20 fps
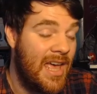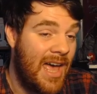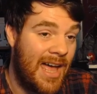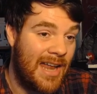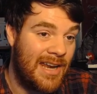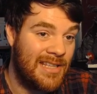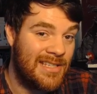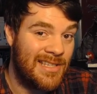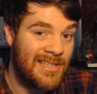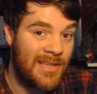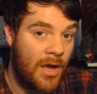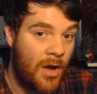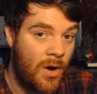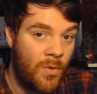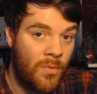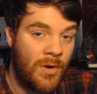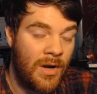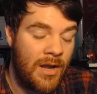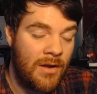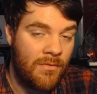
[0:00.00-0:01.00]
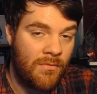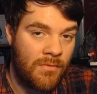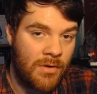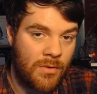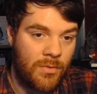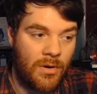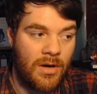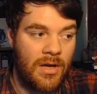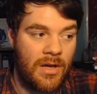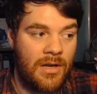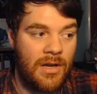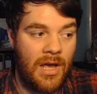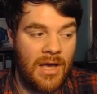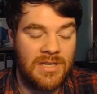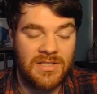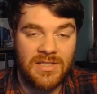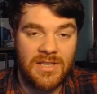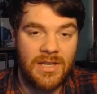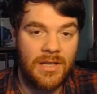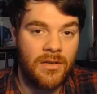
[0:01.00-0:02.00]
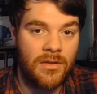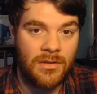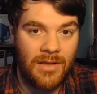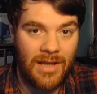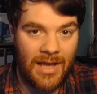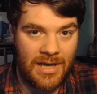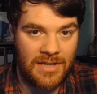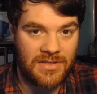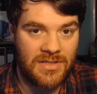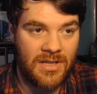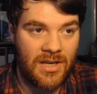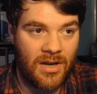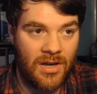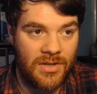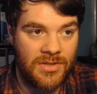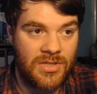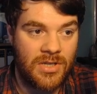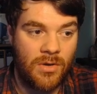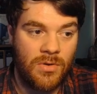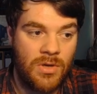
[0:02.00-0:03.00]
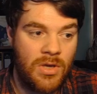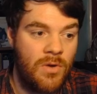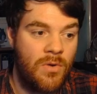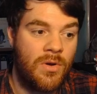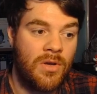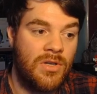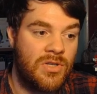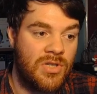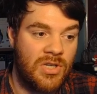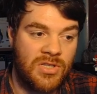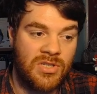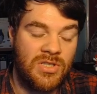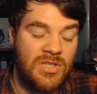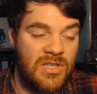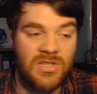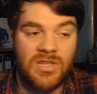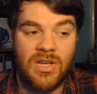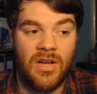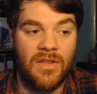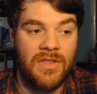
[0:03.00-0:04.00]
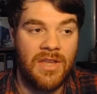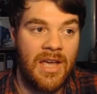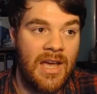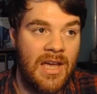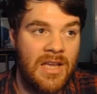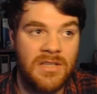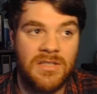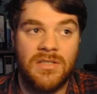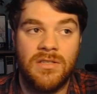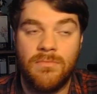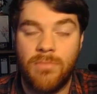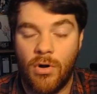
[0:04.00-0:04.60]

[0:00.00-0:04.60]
and it is only required a single S card, so you can just discard the S,